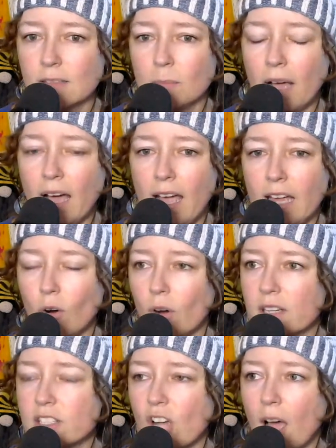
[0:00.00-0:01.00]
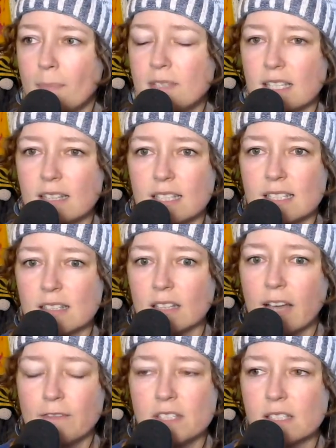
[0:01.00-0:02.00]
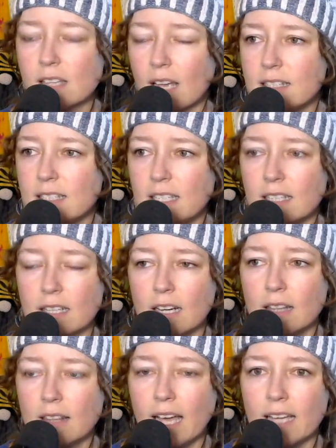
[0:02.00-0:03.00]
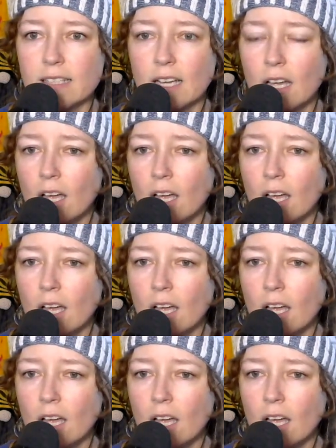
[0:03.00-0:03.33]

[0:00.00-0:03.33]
by or adopted this leftist idea that